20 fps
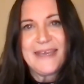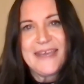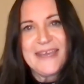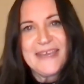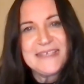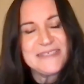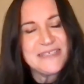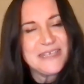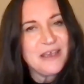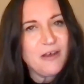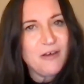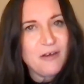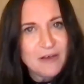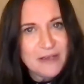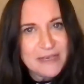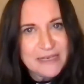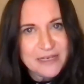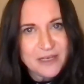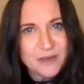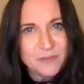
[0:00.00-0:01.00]
Is it
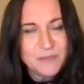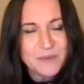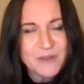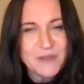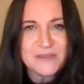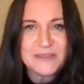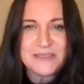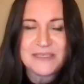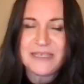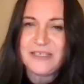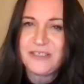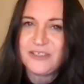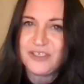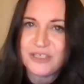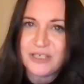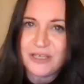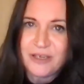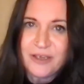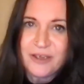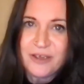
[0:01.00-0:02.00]
high numbers in
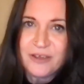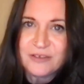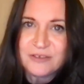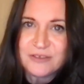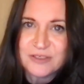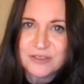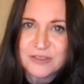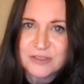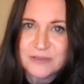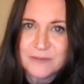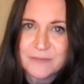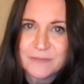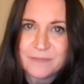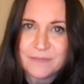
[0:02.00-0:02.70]
church?